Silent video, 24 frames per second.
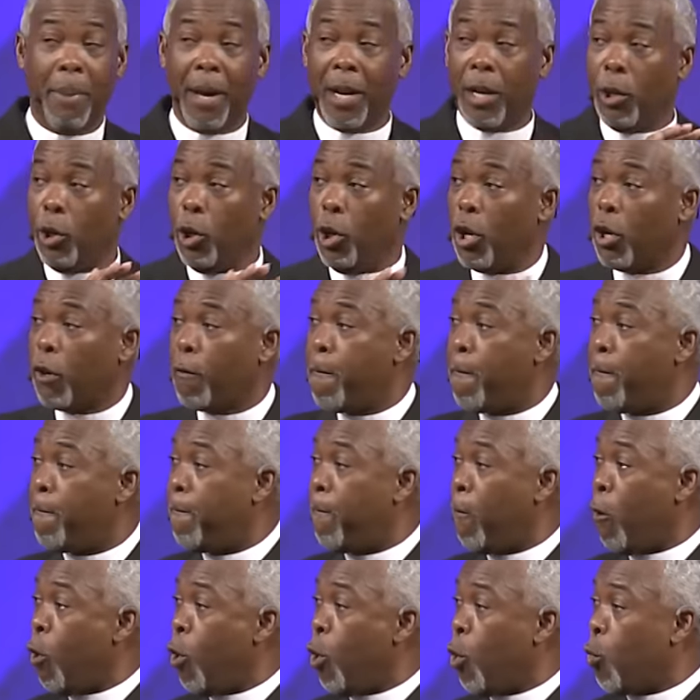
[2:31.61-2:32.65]
look
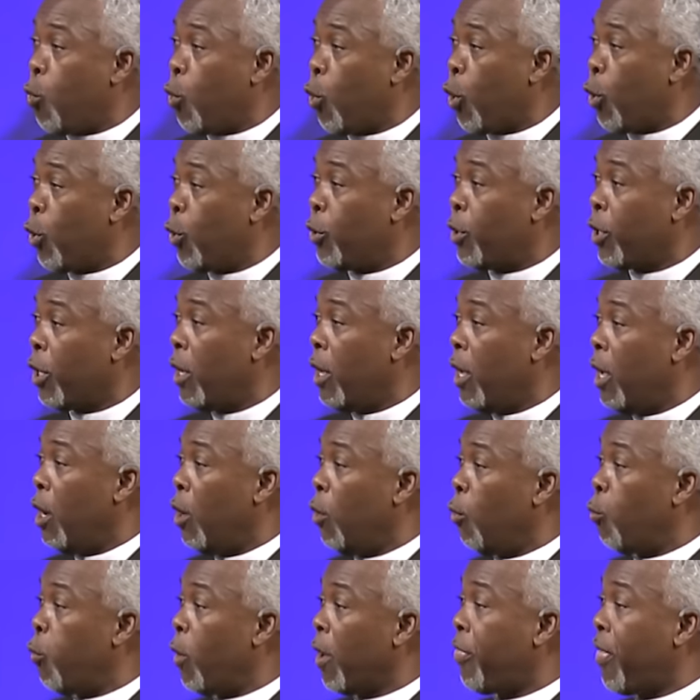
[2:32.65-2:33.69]
forward
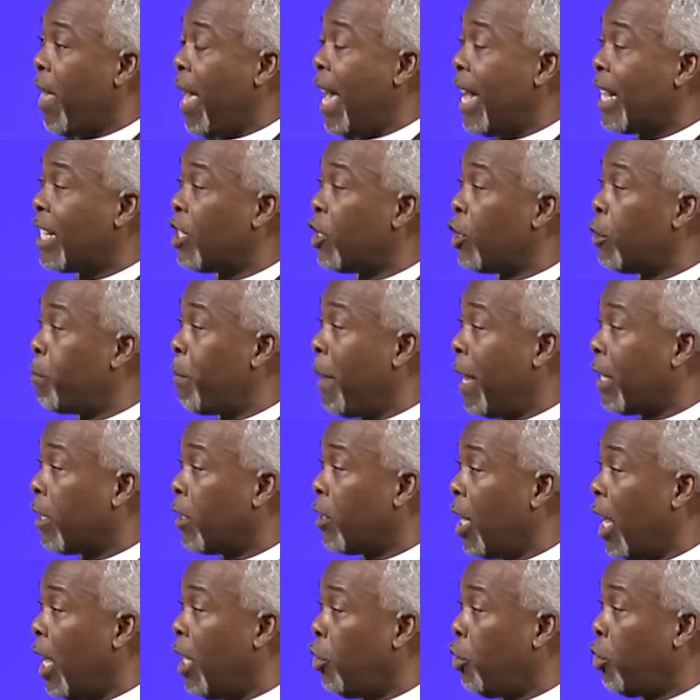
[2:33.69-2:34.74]
with
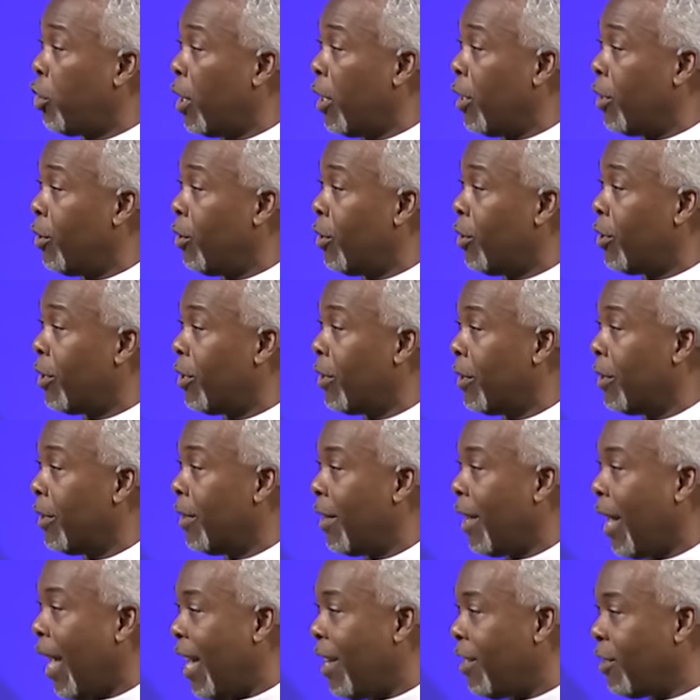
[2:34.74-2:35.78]
expectations
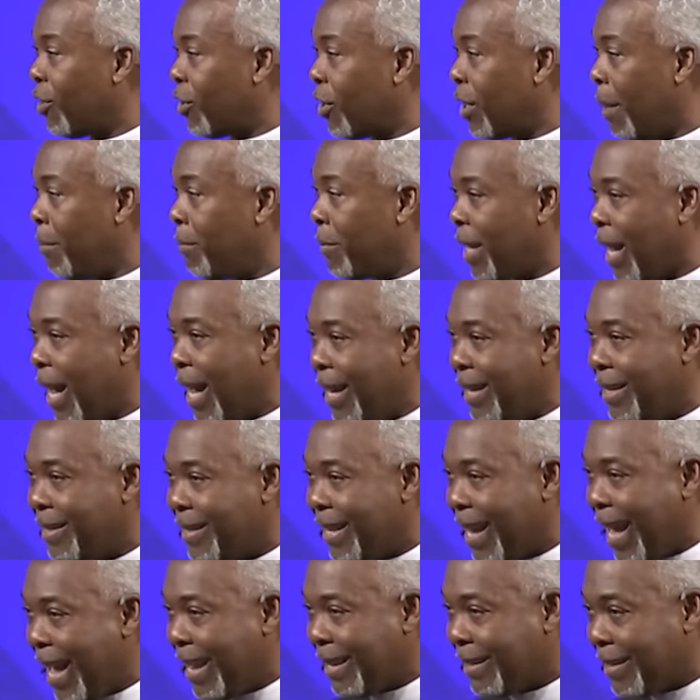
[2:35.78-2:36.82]
and sometimes
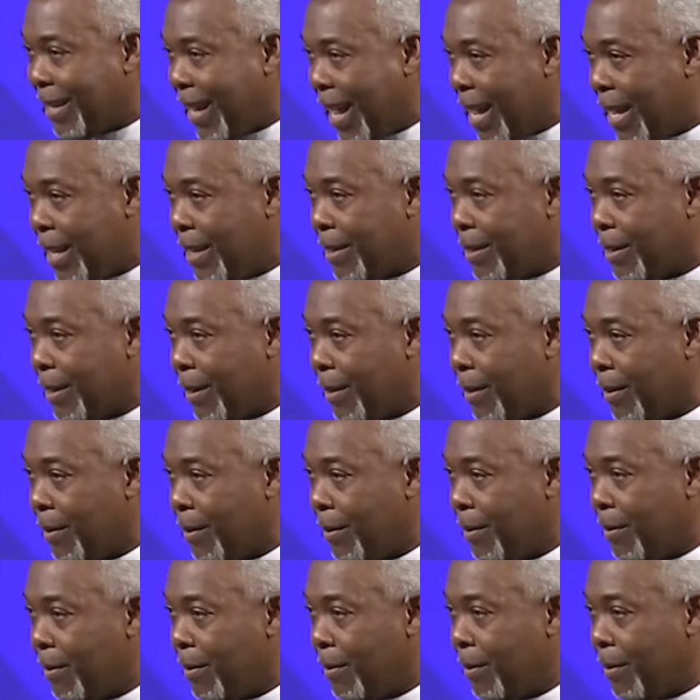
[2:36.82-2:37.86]
anxiety
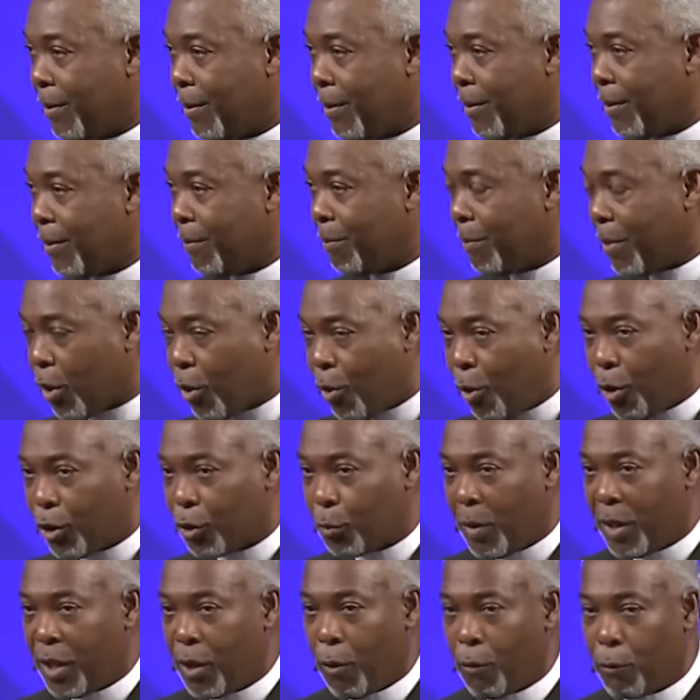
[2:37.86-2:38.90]
because
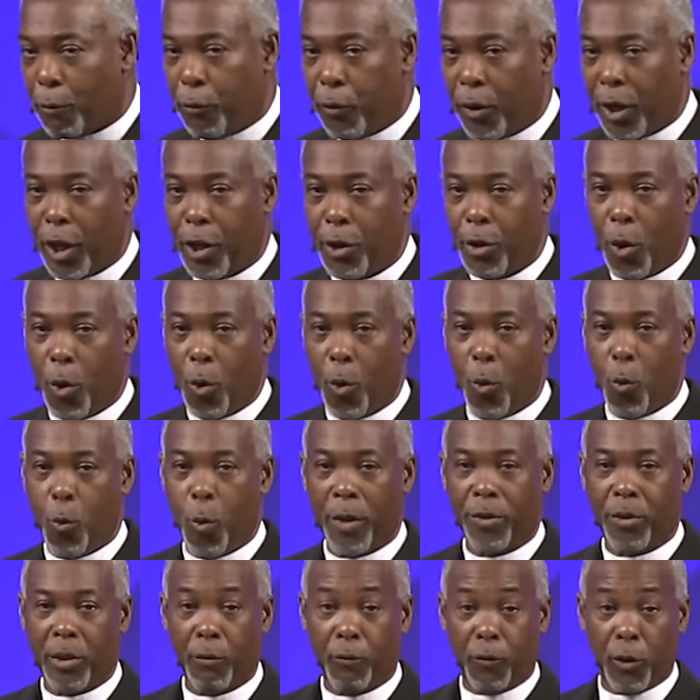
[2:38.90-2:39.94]
we don't fully know
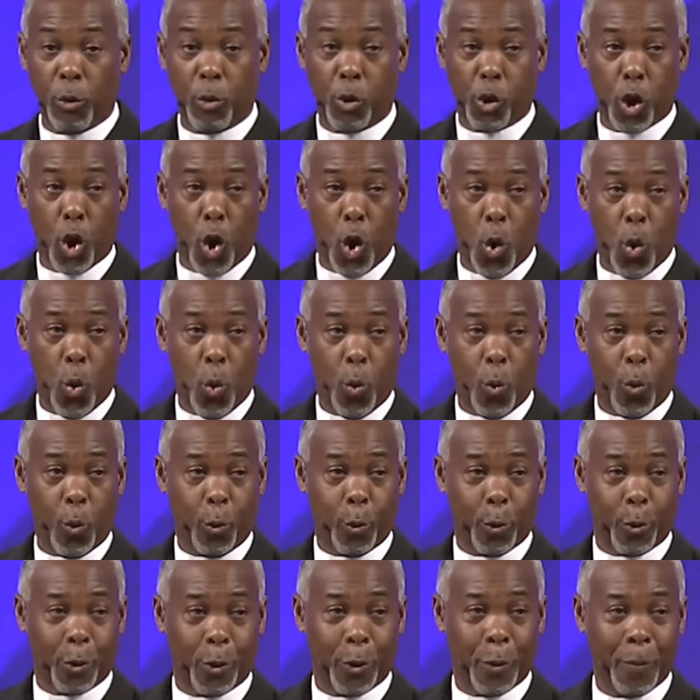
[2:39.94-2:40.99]
what the future
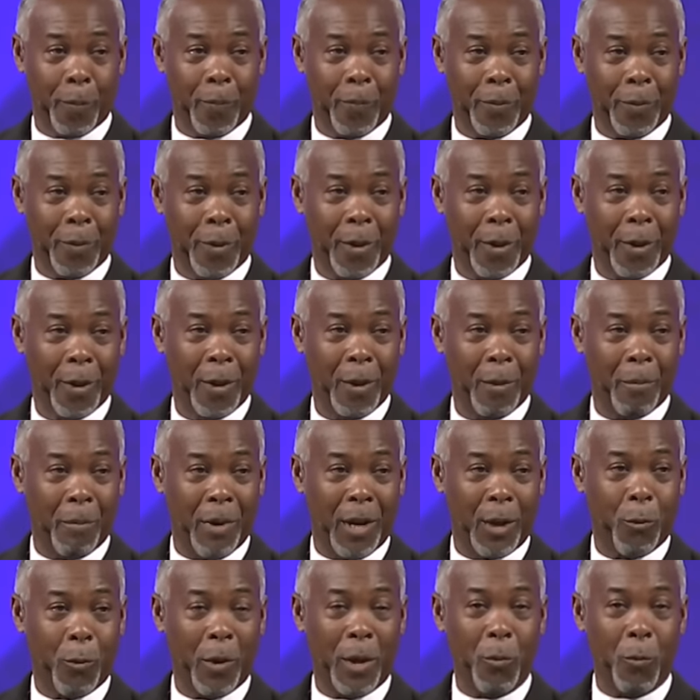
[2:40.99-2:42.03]
holds.
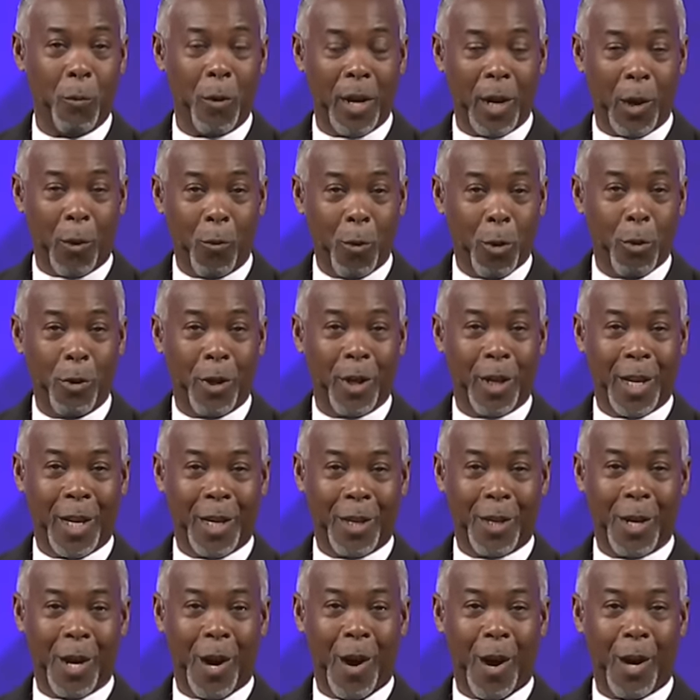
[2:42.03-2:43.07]
But when we are rooted in
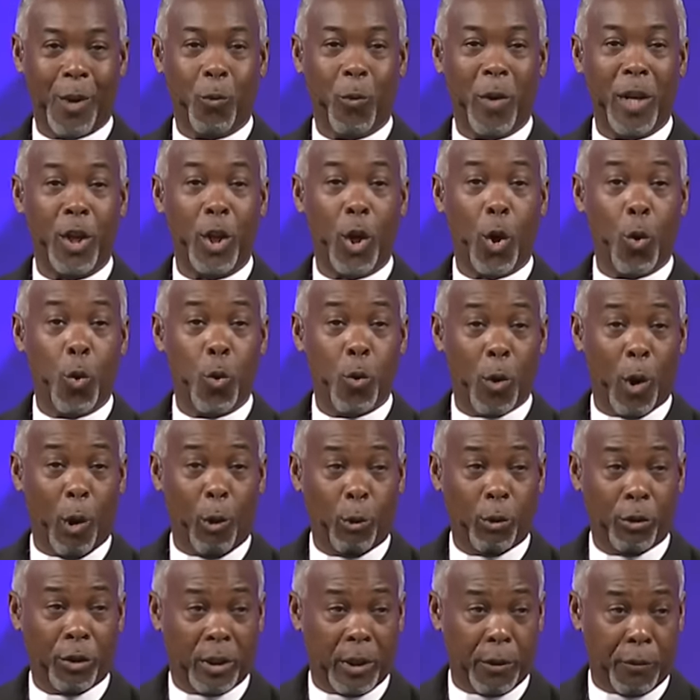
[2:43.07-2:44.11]
God, we know who
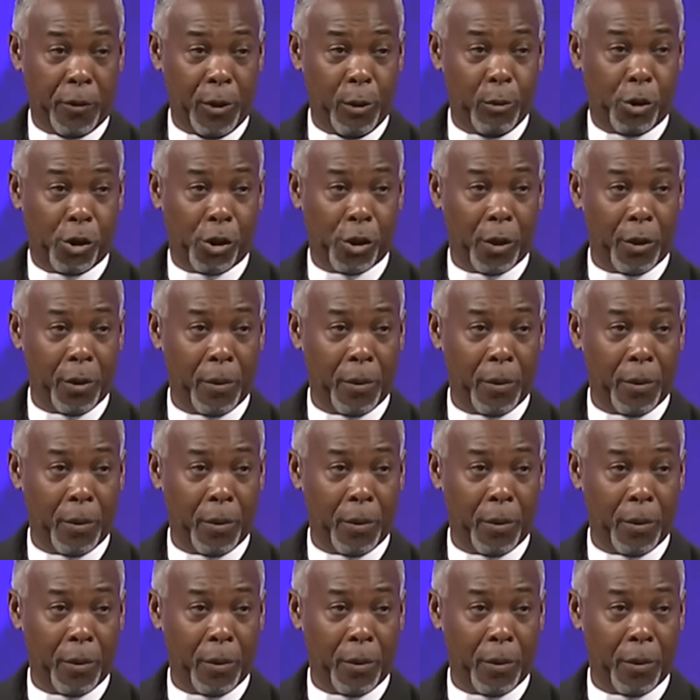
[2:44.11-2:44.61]
holds the future.